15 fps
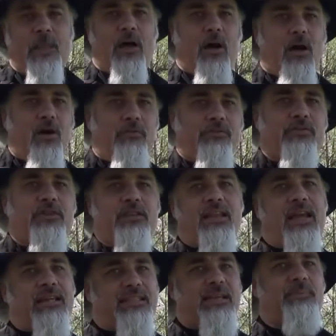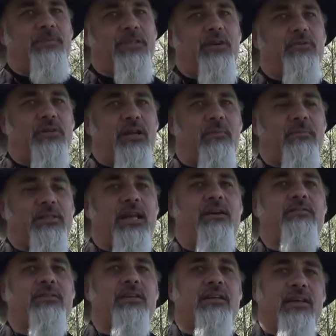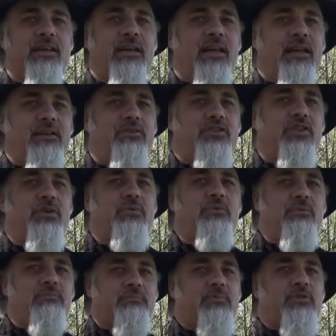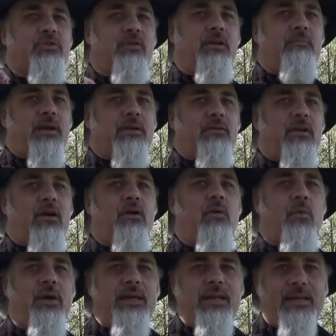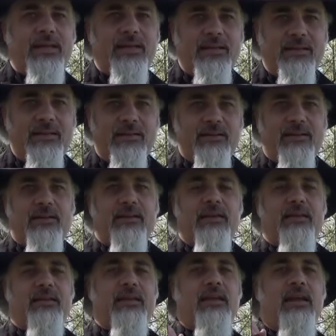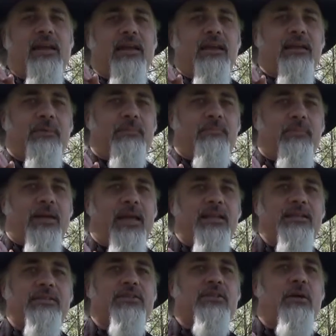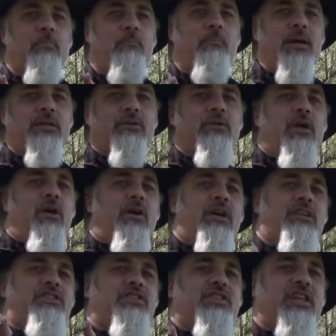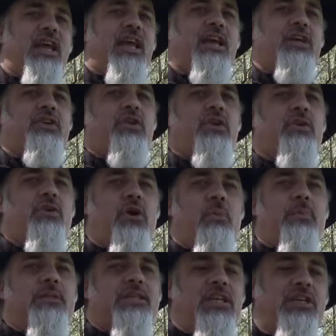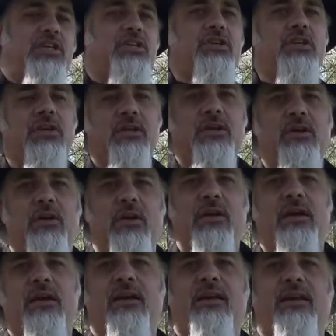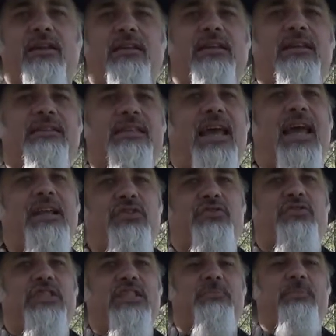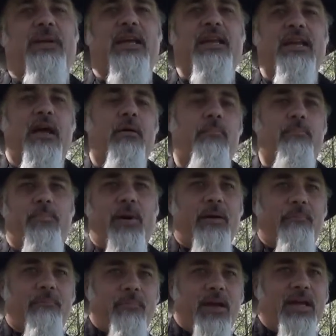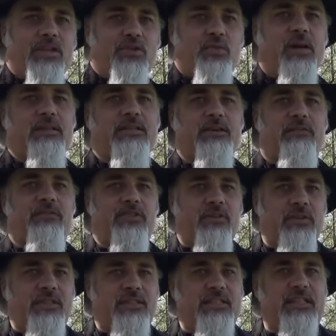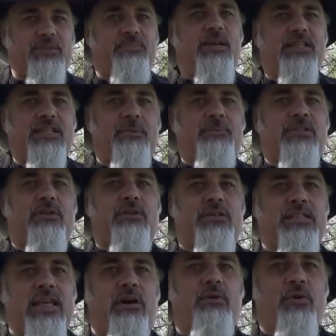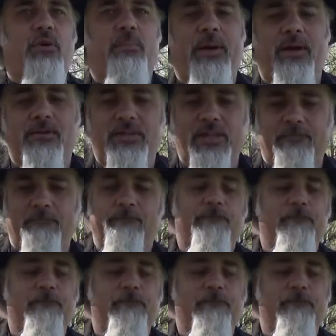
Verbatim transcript: after the next episode comes out in June during Meadowlark Week, the Kedington Meadowlark Scarecrow competition needs entries to be in by May 20th. So this is a special episode to tell you about it